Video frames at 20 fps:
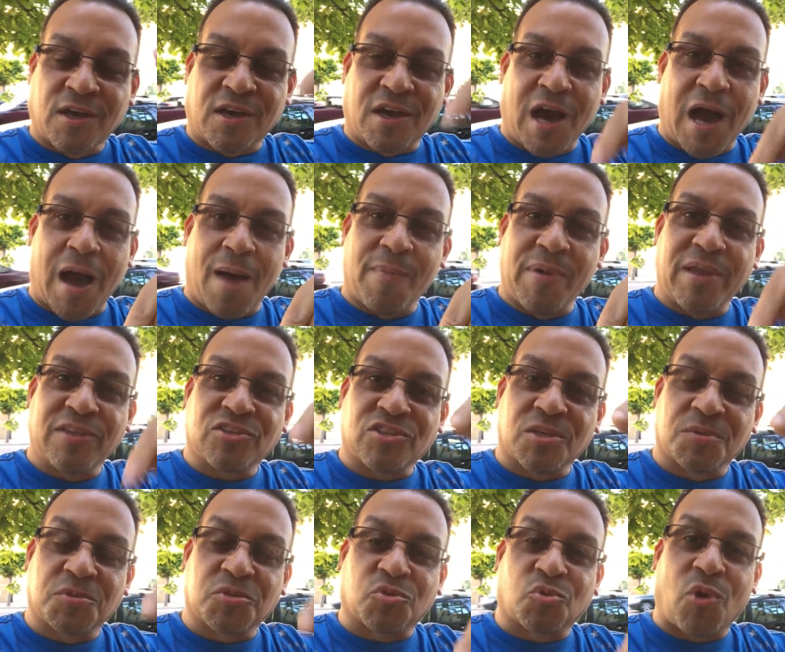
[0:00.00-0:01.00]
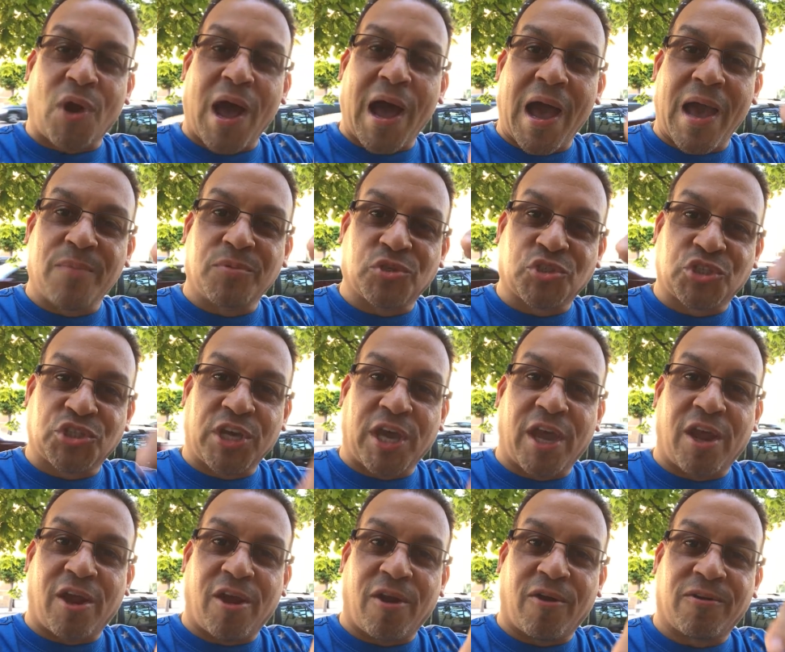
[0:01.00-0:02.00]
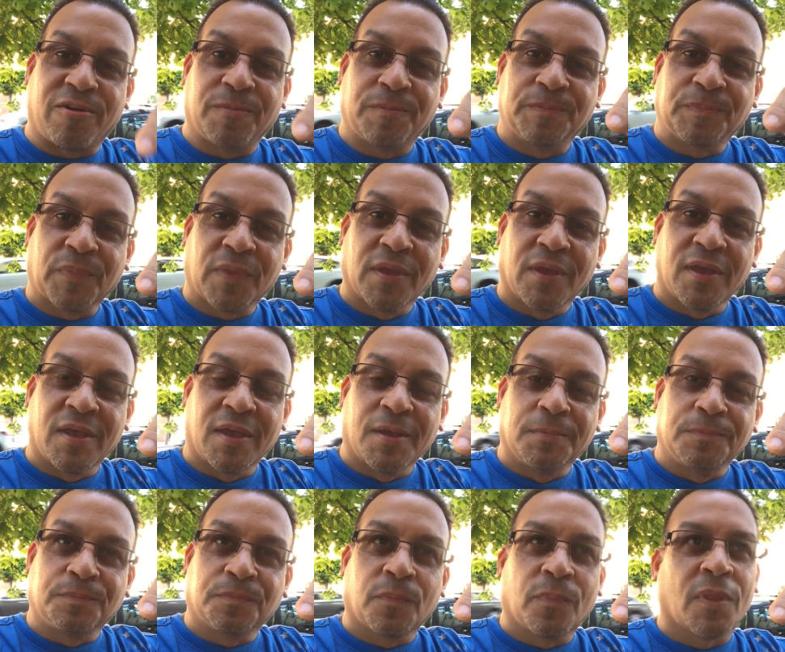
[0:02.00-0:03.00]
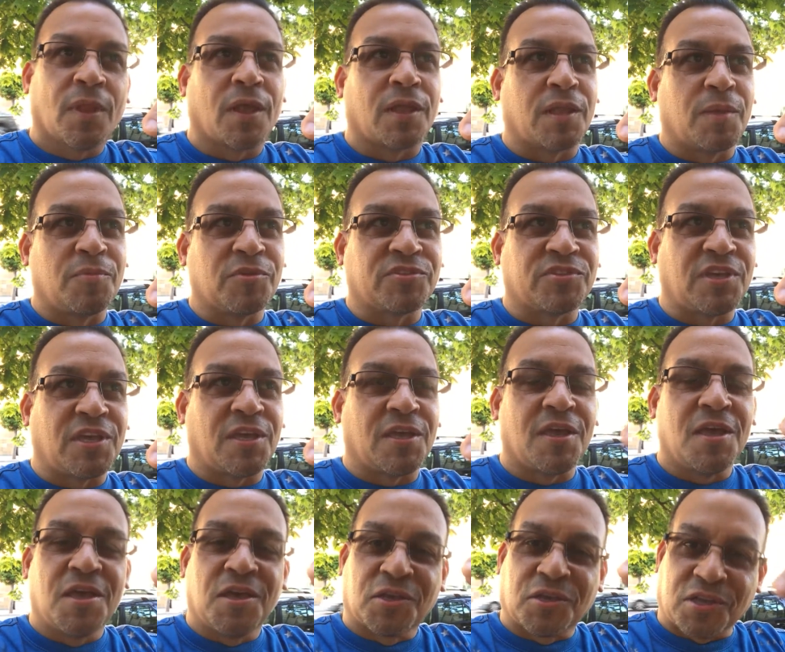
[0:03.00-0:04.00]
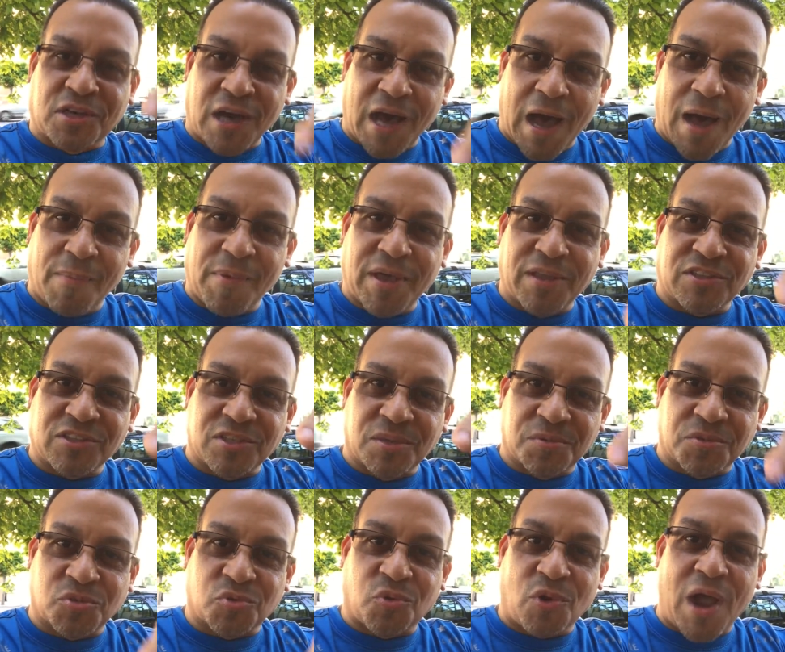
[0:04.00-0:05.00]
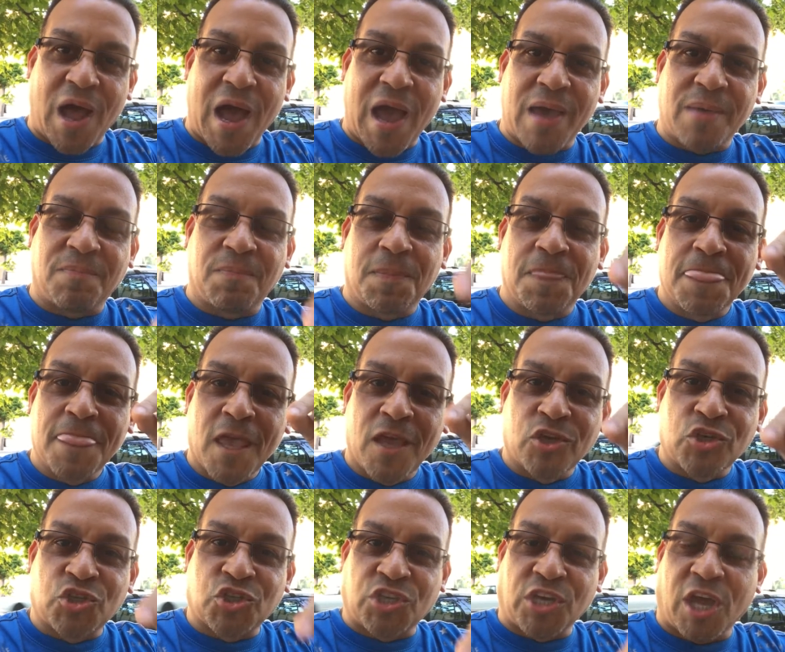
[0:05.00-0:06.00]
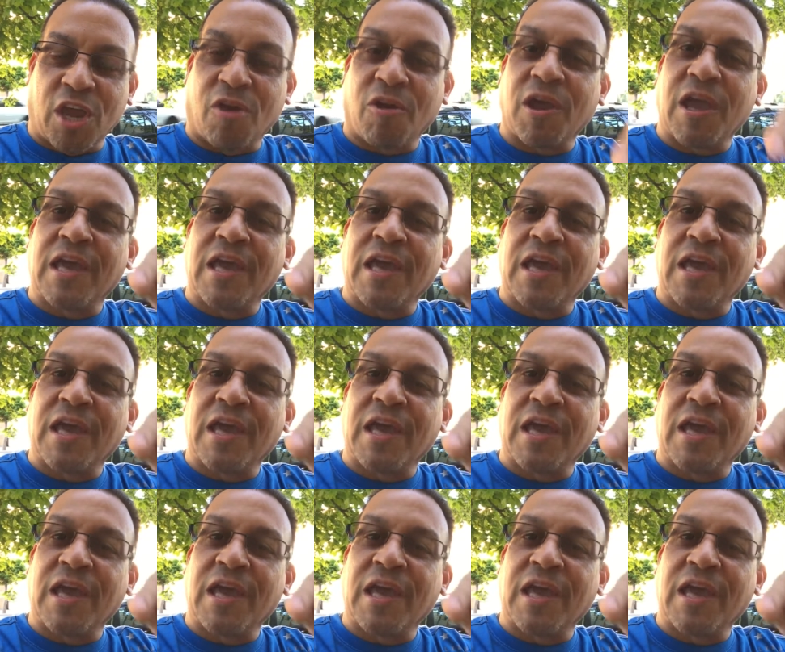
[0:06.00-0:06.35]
Comment, subscribe, share. Let me see. Comment, subscribe, share,